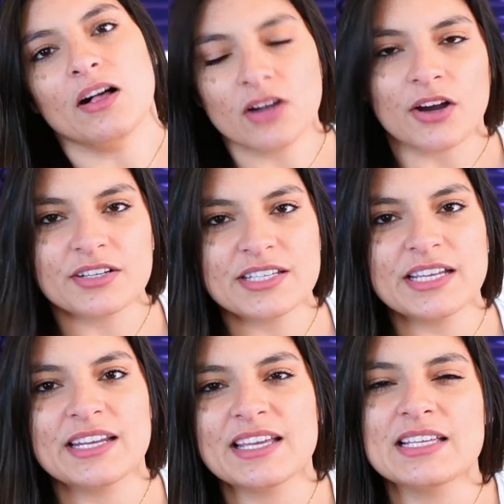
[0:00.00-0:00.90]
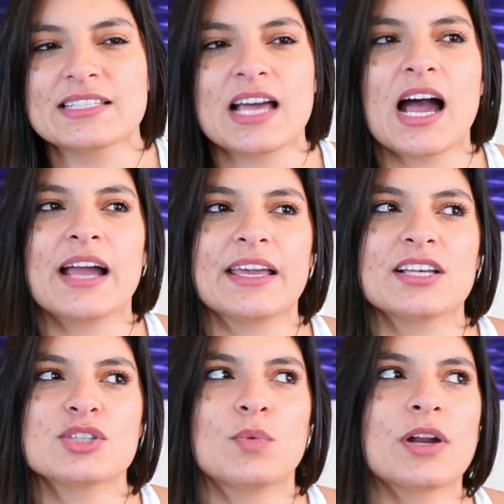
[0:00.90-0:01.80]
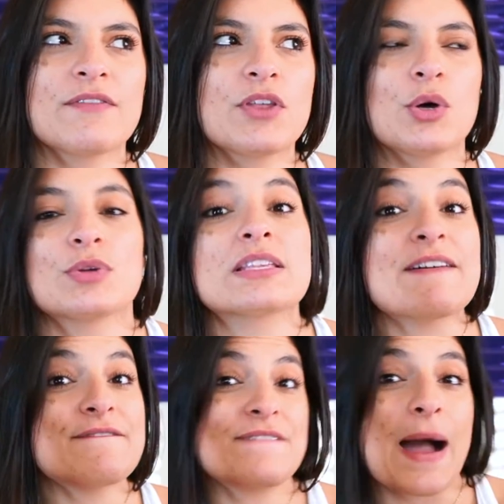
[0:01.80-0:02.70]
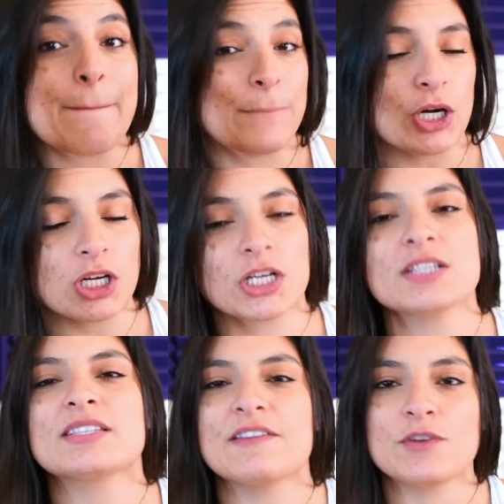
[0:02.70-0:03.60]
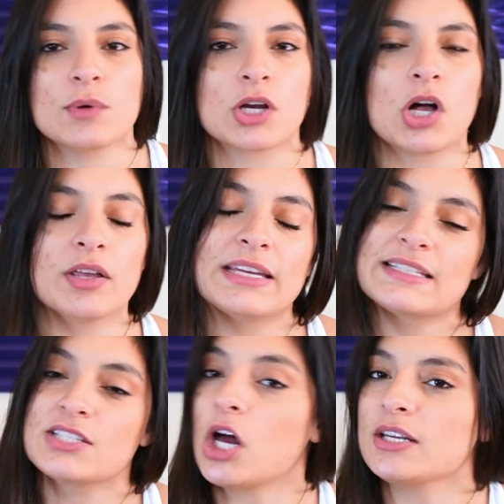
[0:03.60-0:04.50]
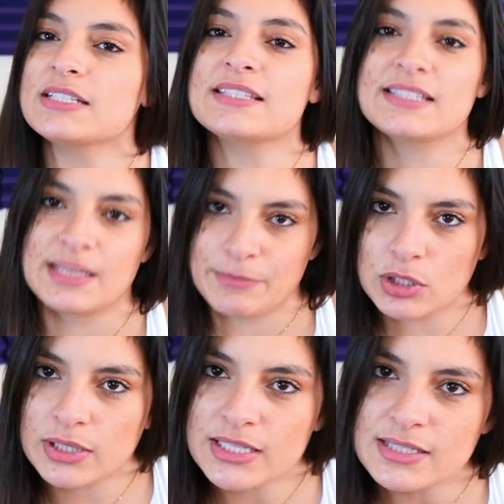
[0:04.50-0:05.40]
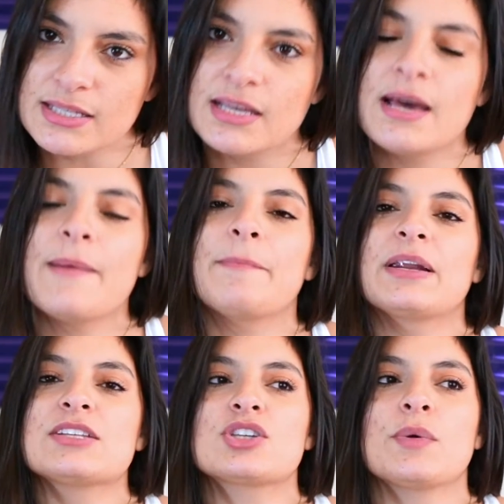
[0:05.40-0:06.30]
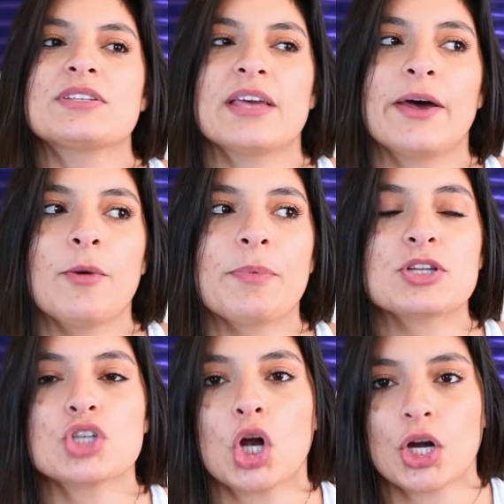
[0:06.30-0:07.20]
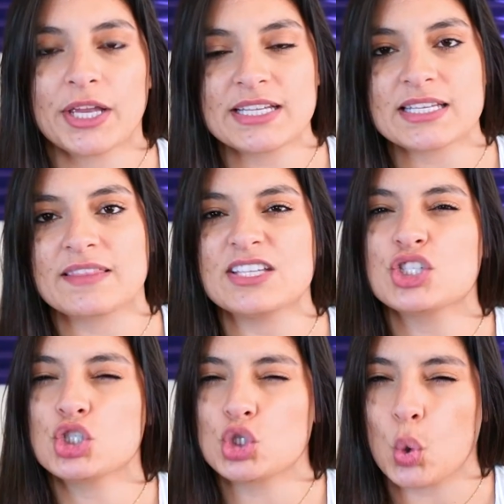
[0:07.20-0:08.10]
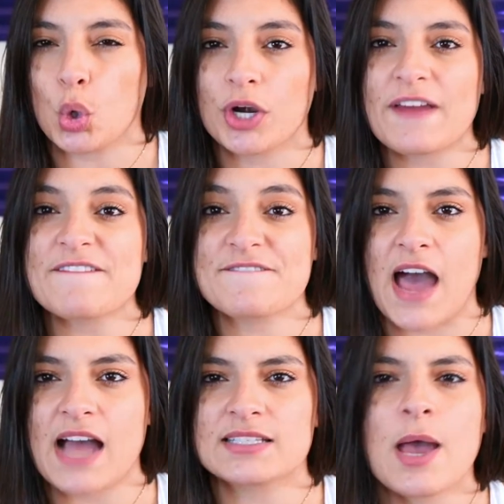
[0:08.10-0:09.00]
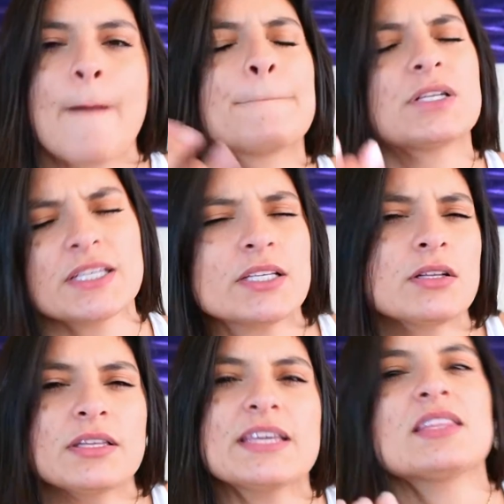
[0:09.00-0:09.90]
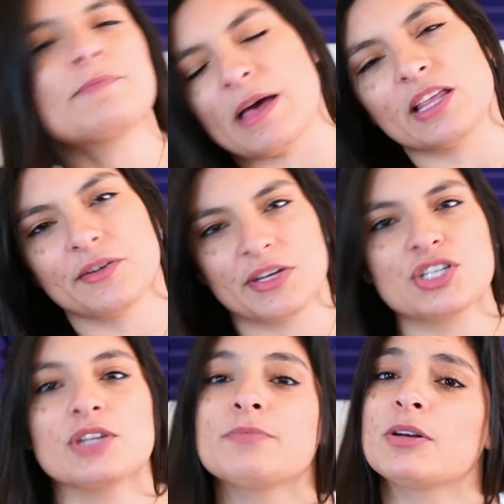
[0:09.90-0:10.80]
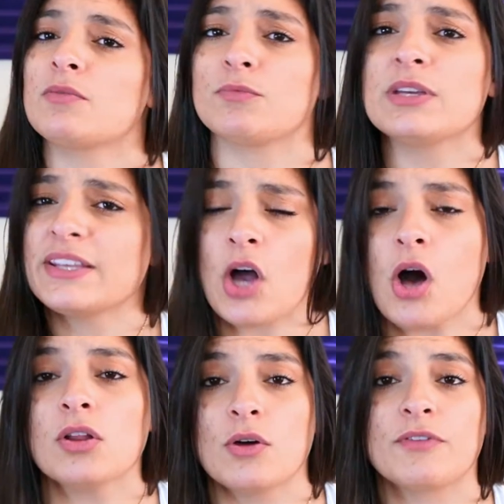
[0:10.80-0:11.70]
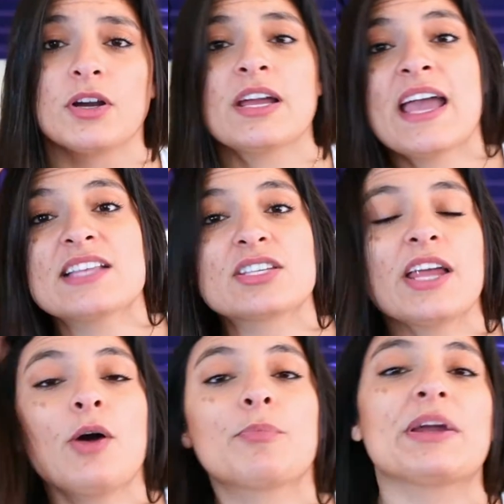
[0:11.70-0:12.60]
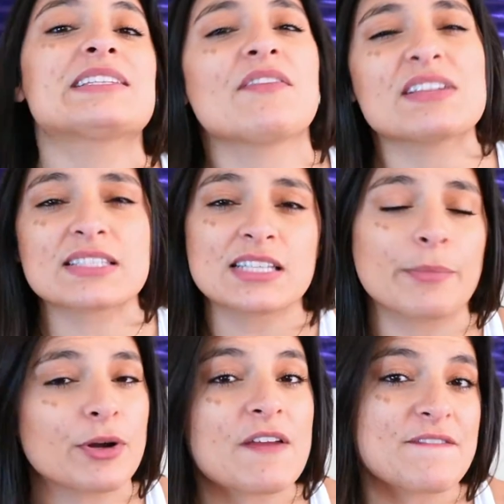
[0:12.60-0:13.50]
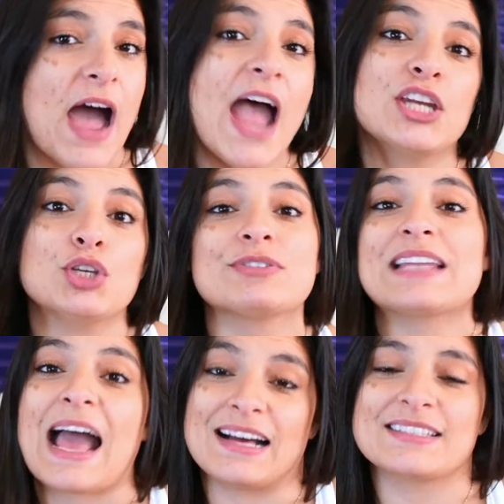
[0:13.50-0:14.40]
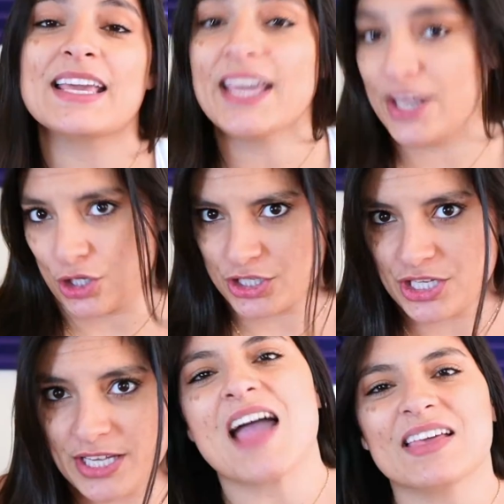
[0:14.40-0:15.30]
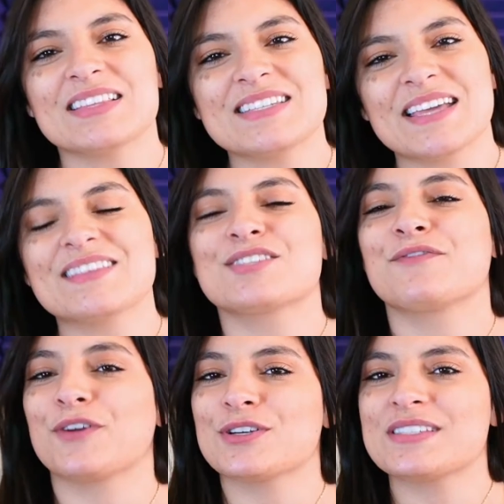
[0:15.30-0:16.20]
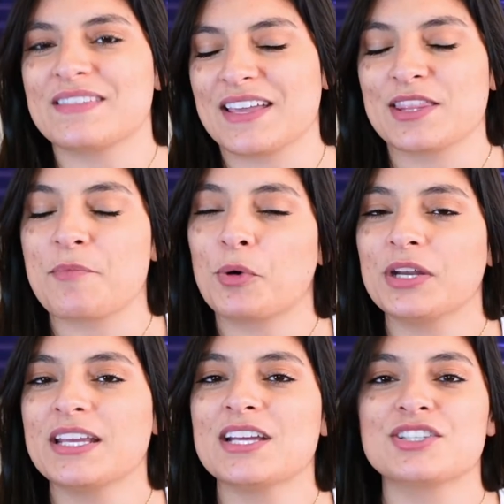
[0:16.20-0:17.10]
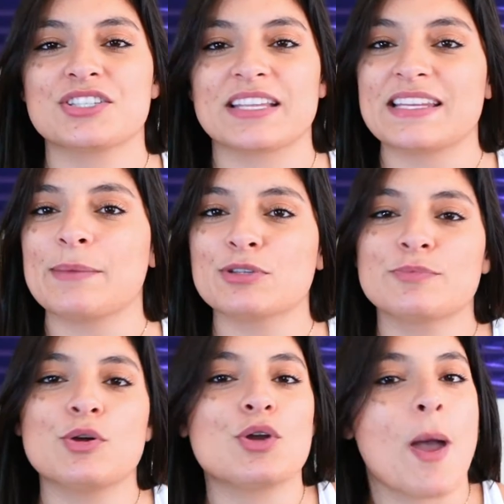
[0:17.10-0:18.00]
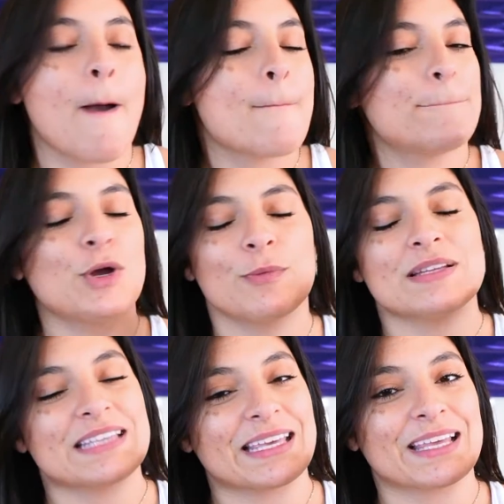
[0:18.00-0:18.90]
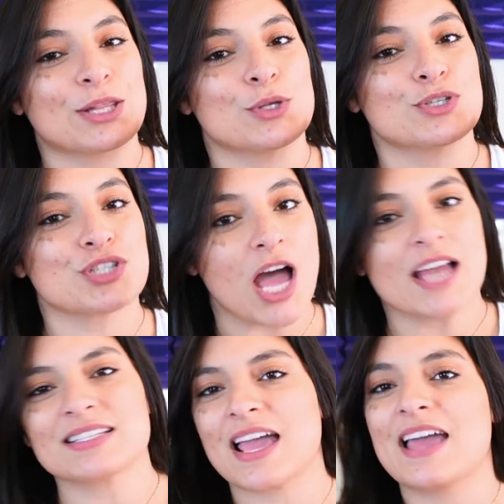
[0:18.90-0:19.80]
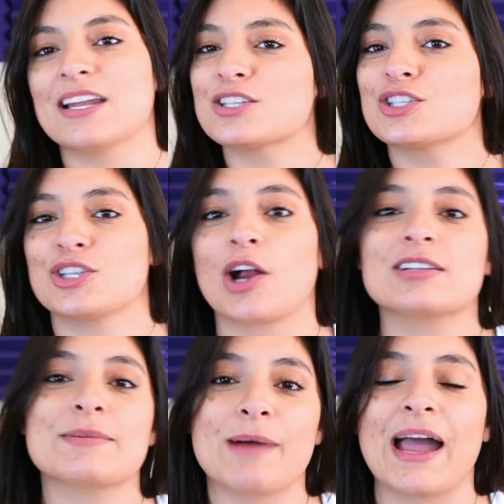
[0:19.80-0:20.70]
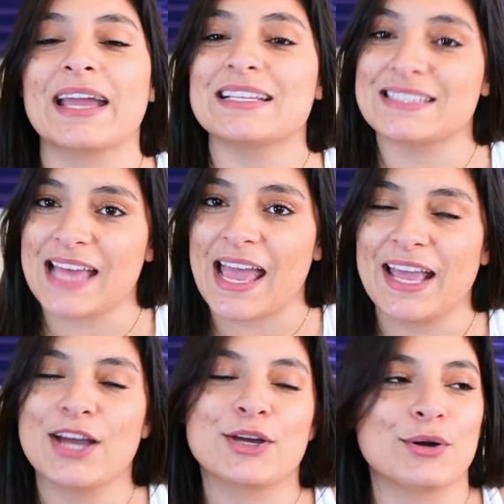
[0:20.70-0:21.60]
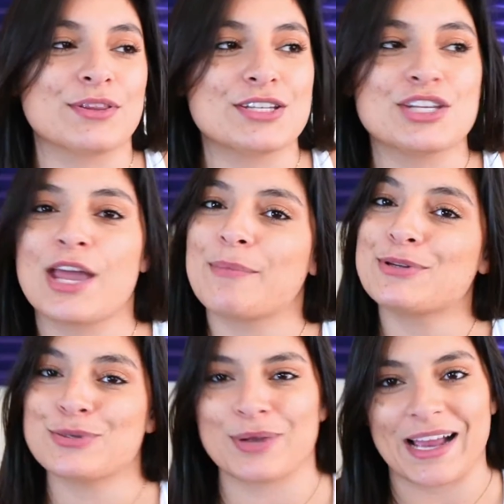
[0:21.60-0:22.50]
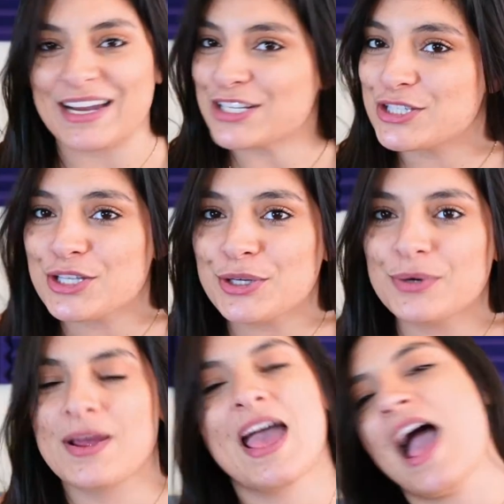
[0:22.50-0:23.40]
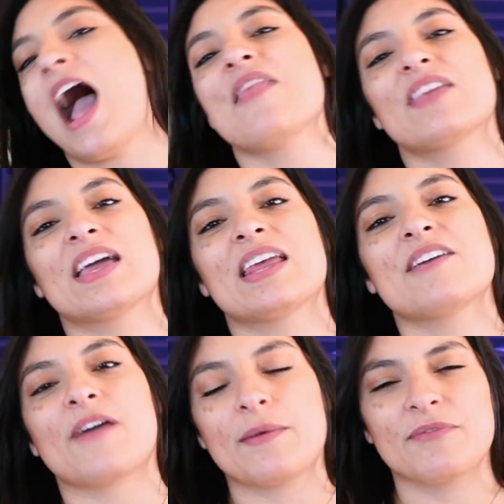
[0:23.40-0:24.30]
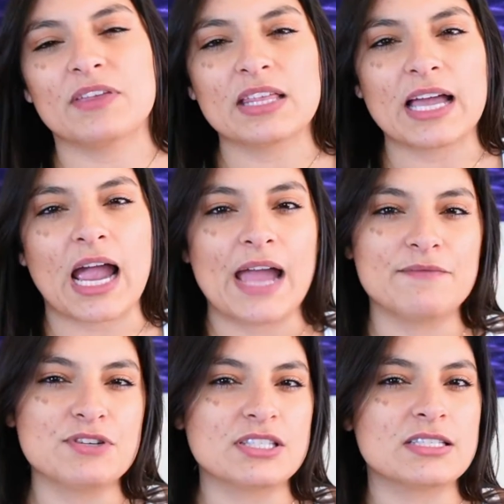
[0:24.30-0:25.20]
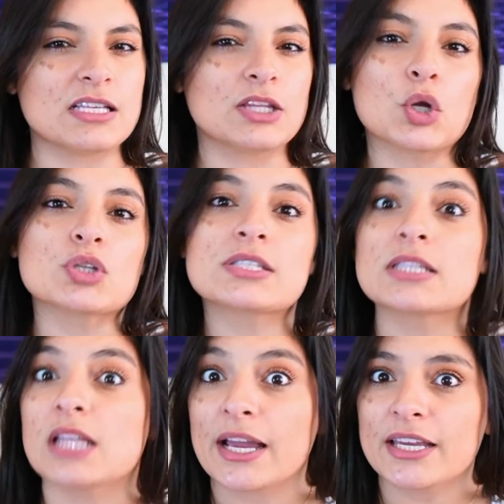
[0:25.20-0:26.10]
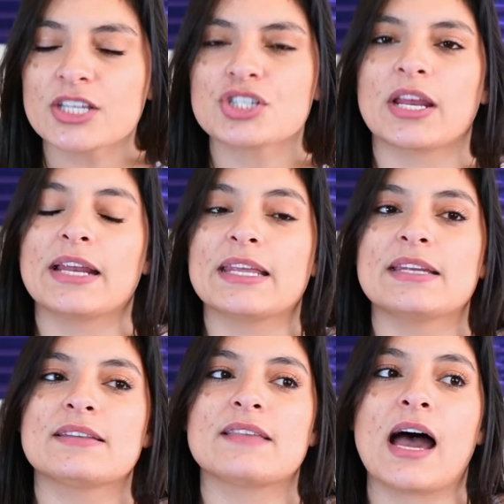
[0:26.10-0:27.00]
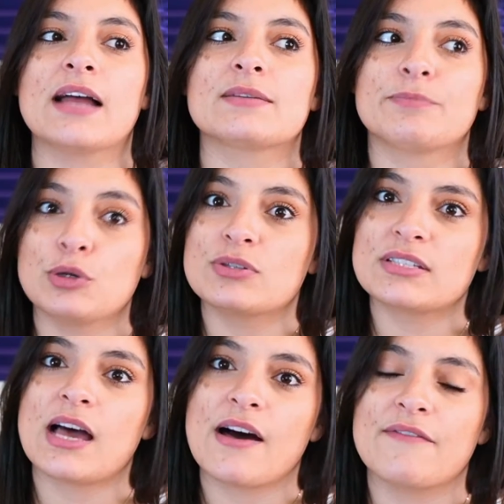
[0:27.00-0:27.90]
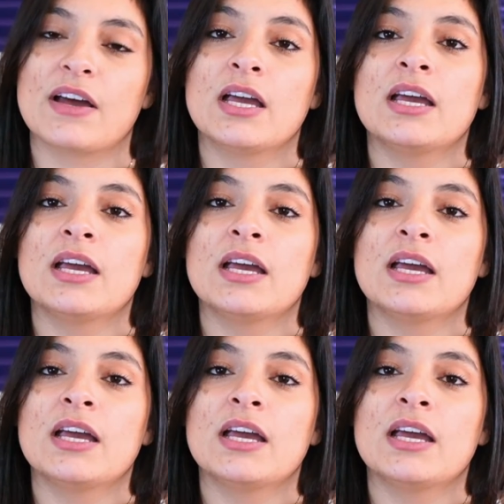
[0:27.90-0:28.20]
L-Carnitine is, I guess, one of those fat burners, if you wanna call it. It's non-stimulant, but it's going to help target the stored fat, particularly in the belly region, but really all over. It's gonna help break down that stubborn fat and use it as energy. I like to take this first thing in the morning, just a tablespoon, boom, take like a little shot and start my day, go to the gym, do what I gotta do. And then if I'm feeling like I'm just a little sluggish, I need that boost of